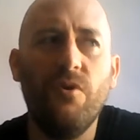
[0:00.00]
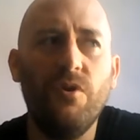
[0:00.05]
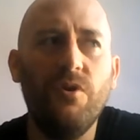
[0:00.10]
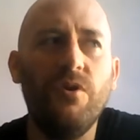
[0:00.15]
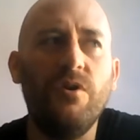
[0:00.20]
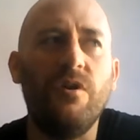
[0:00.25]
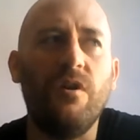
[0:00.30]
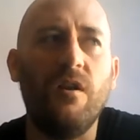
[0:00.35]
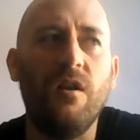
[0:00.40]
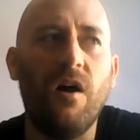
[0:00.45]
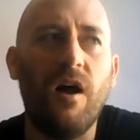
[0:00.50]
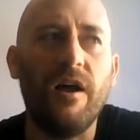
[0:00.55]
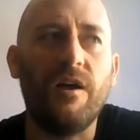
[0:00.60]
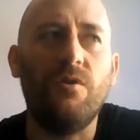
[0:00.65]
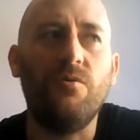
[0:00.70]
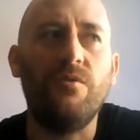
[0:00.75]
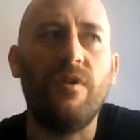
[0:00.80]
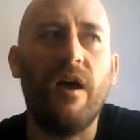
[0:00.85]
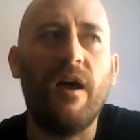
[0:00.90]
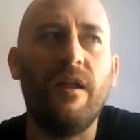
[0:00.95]
And I
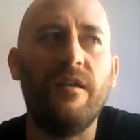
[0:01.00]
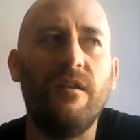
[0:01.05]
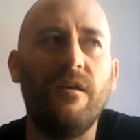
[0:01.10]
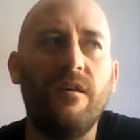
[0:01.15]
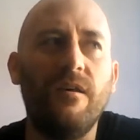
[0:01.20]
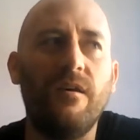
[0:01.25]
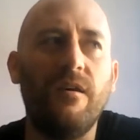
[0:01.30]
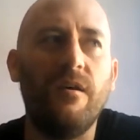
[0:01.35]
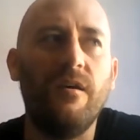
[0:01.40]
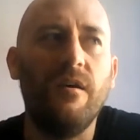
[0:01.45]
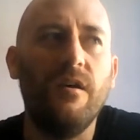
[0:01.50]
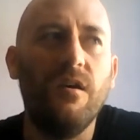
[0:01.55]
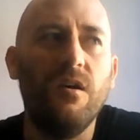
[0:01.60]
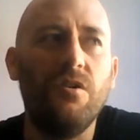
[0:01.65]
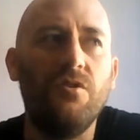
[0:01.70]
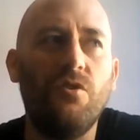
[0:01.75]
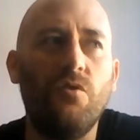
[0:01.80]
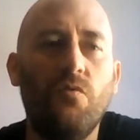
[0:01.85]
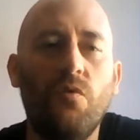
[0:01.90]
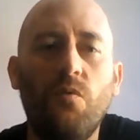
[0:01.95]
like all that, and
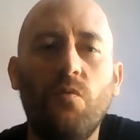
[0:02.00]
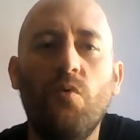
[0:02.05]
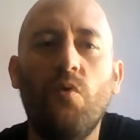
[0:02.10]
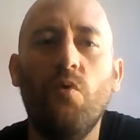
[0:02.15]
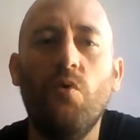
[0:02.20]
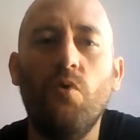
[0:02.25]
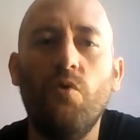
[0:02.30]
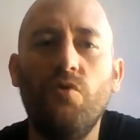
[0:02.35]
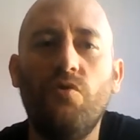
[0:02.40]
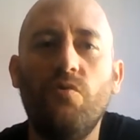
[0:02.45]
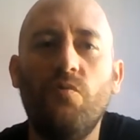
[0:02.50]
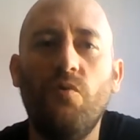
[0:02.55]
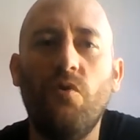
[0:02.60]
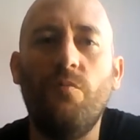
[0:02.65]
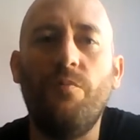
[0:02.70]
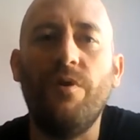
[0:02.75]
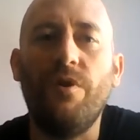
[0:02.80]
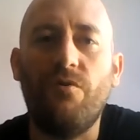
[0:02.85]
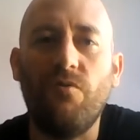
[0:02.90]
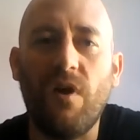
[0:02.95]
the reward will
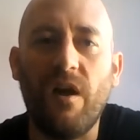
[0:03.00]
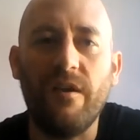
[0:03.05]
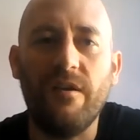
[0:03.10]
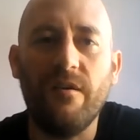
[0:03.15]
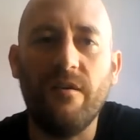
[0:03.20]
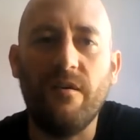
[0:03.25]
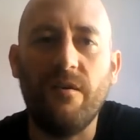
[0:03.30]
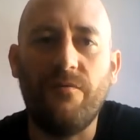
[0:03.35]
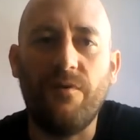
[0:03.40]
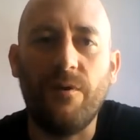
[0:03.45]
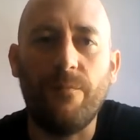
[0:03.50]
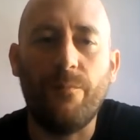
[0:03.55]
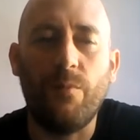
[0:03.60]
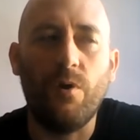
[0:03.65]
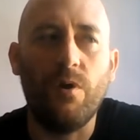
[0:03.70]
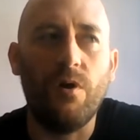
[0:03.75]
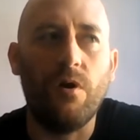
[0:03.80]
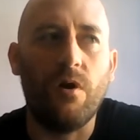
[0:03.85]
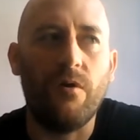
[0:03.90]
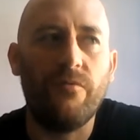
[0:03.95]
be great if you can
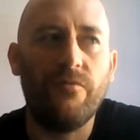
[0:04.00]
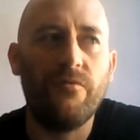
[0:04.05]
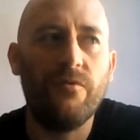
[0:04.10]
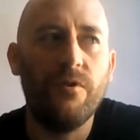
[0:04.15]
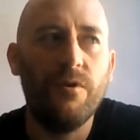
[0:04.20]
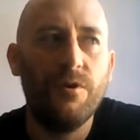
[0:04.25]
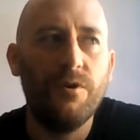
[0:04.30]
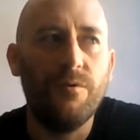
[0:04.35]
pull it off.